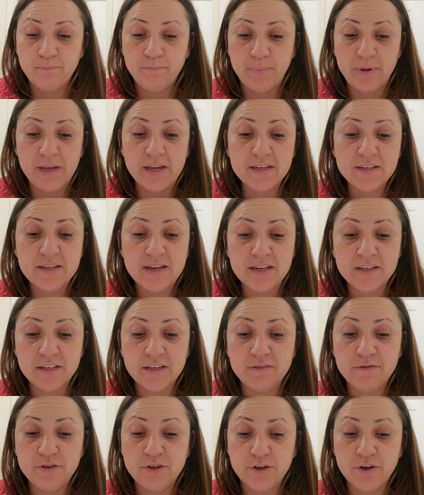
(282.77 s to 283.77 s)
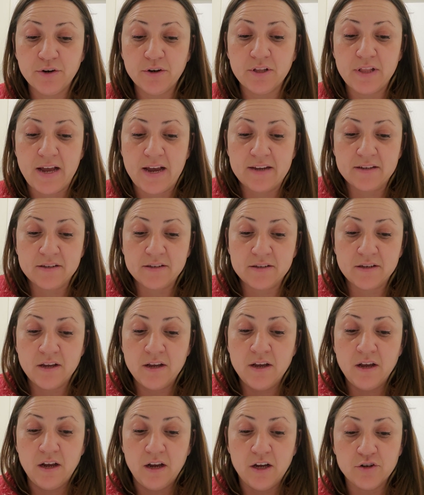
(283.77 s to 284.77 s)
Be attentive to your class.
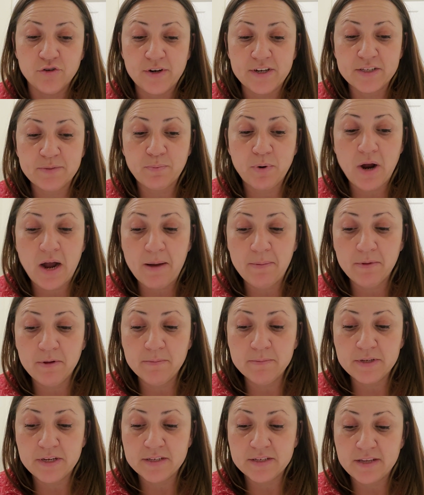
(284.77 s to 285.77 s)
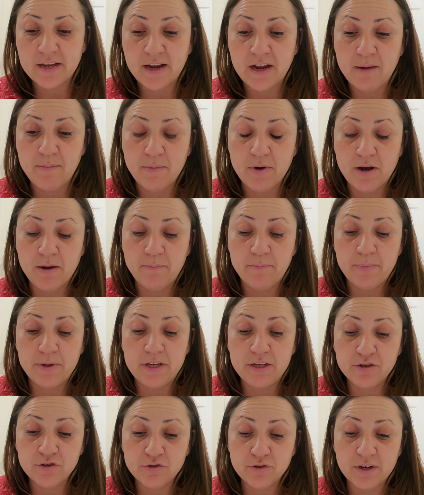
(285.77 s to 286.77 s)
Address problems as they come up,
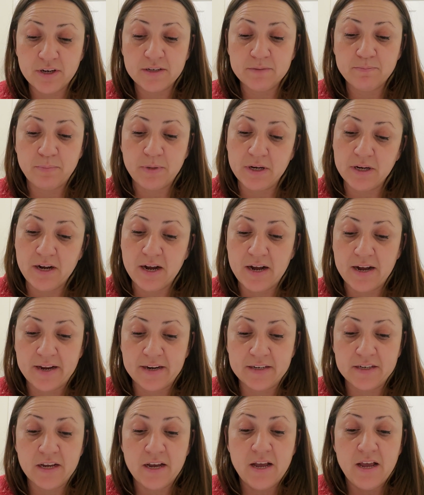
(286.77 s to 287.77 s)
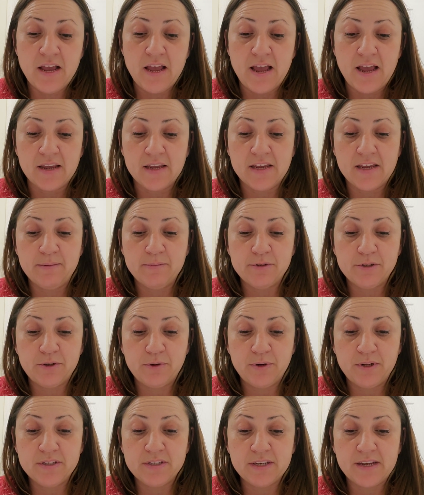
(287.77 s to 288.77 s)
be strict but kind, and keep
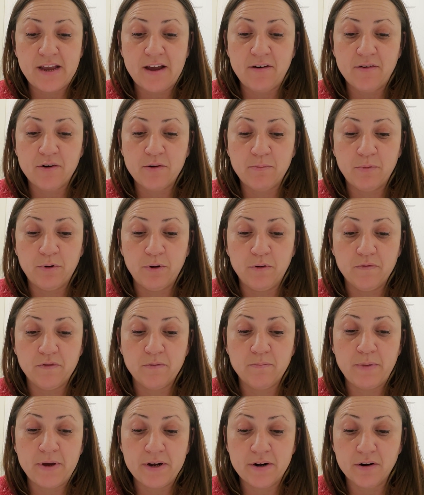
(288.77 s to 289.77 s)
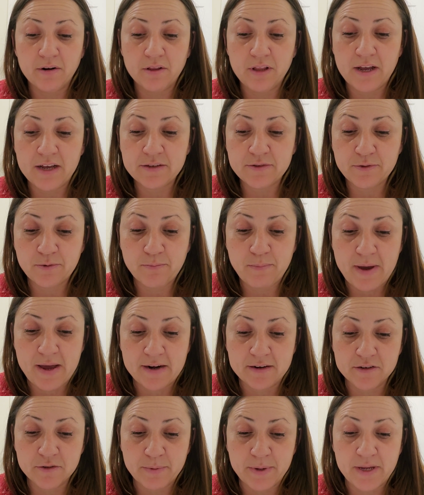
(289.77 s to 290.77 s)
students accountable for better classroom
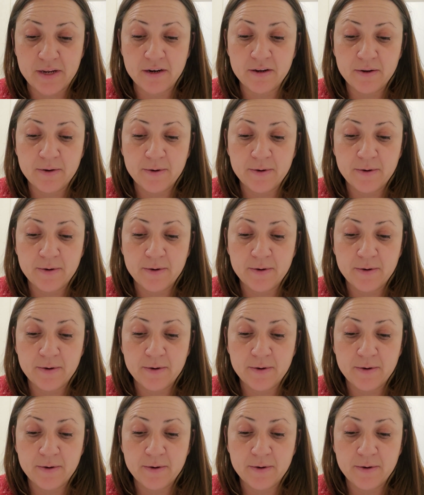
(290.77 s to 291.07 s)
management.